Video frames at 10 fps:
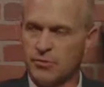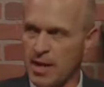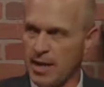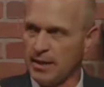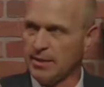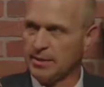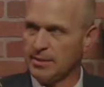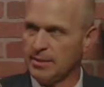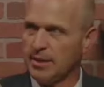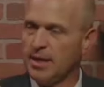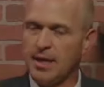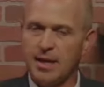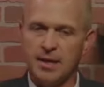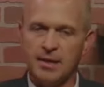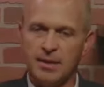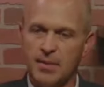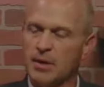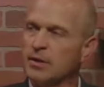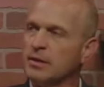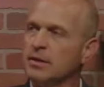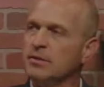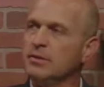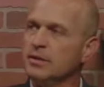rank mm-hmm. in American legal